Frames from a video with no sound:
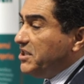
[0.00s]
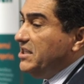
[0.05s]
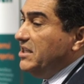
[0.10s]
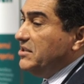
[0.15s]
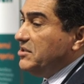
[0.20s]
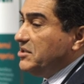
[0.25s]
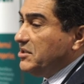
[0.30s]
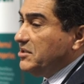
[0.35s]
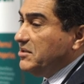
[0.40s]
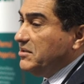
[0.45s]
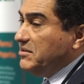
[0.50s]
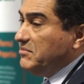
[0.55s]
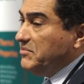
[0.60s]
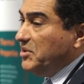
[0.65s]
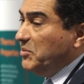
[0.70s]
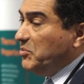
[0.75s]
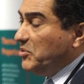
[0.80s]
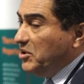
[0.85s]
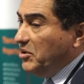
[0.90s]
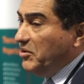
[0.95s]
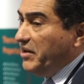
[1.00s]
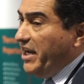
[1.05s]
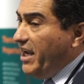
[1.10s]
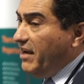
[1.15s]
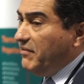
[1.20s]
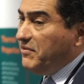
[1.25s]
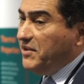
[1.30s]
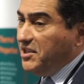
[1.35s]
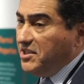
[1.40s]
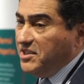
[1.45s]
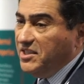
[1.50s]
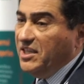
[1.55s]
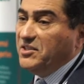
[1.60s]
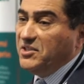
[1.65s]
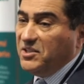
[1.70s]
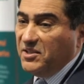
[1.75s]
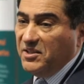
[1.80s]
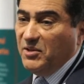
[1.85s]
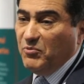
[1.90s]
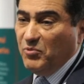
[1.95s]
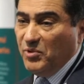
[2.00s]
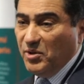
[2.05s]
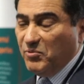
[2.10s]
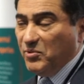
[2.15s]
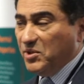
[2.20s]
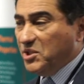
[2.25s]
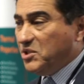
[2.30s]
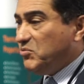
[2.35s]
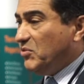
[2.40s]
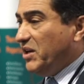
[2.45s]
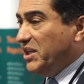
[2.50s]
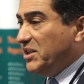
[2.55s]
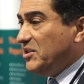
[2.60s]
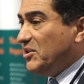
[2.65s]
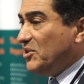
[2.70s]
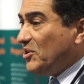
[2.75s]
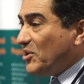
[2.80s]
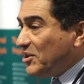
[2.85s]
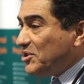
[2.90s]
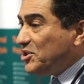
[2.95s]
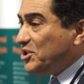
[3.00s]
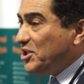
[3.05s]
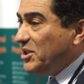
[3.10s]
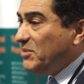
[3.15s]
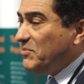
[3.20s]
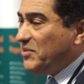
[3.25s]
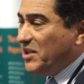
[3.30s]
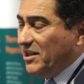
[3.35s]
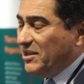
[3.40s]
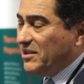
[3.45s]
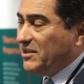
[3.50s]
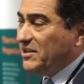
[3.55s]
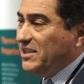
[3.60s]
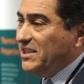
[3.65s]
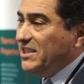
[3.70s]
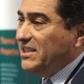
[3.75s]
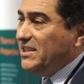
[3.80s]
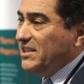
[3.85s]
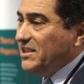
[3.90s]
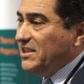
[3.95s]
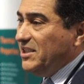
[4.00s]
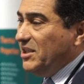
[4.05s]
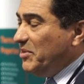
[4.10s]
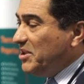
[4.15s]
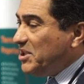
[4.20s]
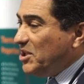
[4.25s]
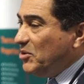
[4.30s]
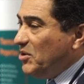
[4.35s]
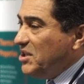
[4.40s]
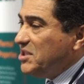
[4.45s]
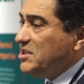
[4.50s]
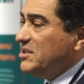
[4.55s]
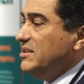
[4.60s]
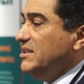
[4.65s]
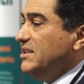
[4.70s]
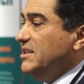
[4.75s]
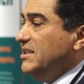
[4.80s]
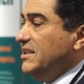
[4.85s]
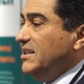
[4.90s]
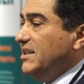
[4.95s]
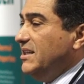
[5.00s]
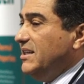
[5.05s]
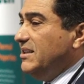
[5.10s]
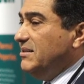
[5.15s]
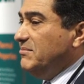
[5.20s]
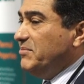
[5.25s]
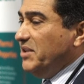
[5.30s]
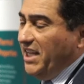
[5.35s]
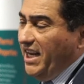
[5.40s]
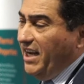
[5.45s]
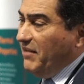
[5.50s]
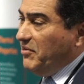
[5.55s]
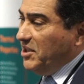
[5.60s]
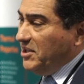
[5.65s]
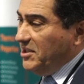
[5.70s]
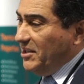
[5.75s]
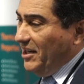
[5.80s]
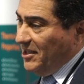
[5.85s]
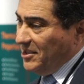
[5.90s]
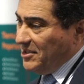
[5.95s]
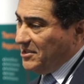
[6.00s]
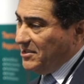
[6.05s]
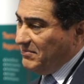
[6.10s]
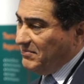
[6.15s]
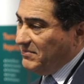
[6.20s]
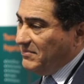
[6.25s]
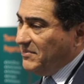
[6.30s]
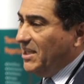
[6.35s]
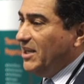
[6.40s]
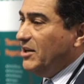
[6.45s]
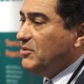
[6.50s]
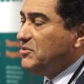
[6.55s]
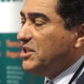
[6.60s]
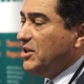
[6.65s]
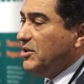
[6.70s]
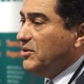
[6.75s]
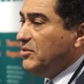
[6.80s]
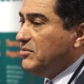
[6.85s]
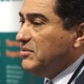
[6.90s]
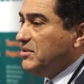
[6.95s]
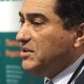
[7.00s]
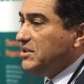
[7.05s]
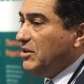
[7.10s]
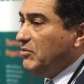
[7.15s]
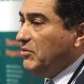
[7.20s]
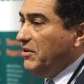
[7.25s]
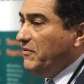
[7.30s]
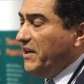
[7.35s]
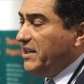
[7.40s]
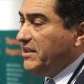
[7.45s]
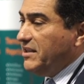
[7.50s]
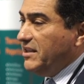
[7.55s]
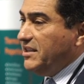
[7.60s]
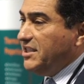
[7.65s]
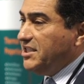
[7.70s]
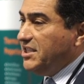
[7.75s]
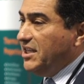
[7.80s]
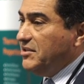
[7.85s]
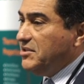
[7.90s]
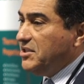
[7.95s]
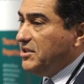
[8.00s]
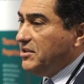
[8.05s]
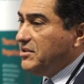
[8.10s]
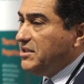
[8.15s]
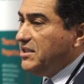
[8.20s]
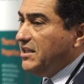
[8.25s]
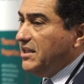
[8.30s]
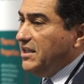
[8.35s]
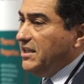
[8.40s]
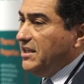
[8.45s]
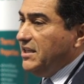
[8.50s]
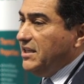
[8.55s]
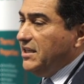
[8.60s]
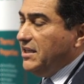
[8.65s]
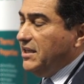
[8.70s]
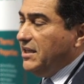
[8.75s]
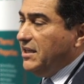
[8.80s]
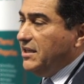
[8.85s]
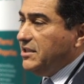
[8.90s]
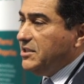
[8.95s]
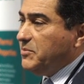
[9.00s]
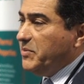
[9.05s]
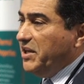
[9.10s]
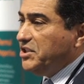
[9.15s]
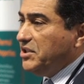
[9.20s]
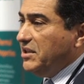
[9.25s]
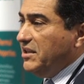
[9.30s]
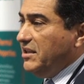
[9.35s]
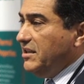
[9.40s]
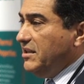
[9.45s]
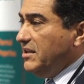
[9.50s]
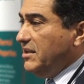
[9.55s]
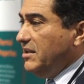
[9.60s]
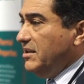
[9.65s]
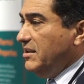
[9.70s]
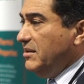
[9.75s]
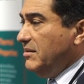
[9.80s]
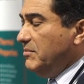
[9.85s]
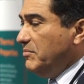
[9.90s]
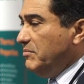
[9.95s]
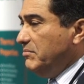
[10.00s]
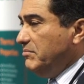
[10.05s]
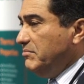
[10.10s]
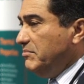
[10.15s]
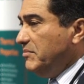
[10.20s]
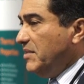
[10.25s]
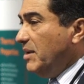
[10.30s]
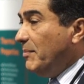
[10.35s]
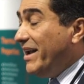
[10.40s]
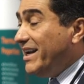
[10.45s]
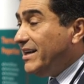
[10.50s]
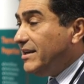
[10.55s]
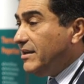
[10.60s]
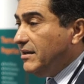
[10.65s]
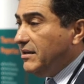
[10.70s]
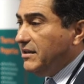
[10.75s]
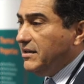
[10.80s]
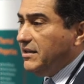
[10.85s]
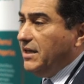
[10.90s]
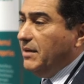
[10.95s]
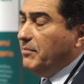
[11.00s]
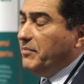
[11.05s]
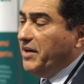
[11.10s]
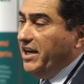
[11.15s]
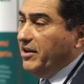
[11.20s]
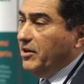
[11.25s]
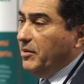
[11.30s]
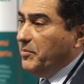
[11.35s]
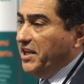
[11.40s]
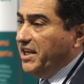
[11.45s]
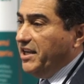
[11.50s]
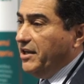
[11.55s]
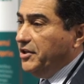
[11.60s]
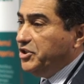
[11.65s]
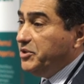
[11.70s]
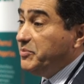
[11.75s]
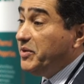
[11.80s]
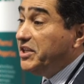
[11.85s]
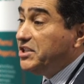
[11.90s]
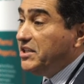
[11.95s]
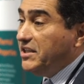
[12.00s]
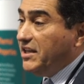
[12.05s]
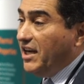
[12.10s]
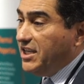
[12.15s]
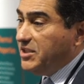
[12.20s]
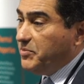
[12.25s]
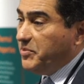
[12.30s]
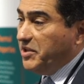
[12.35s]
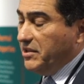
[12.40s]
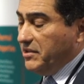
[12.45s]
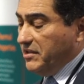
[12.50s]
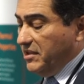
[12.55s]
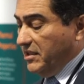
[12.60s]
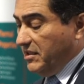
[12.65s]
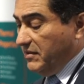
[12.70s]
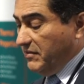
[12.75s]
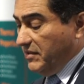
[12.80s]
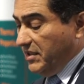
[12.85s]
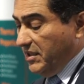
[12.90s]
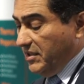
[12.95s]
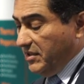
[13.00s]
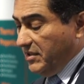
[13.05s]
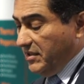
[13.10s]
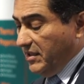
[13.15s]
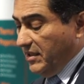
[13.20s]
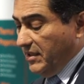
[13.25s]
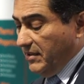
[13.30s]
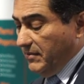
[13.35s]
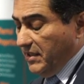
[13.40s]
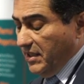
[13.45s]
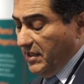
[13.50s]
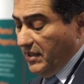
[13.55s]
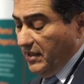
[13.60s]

sensors. People don't have these sensors that work with sweat, that are cheap, that are ubiquitous, but they have electronics. So we felt that the sensors, especially the medical and bio applications, especially in hospitals, there's a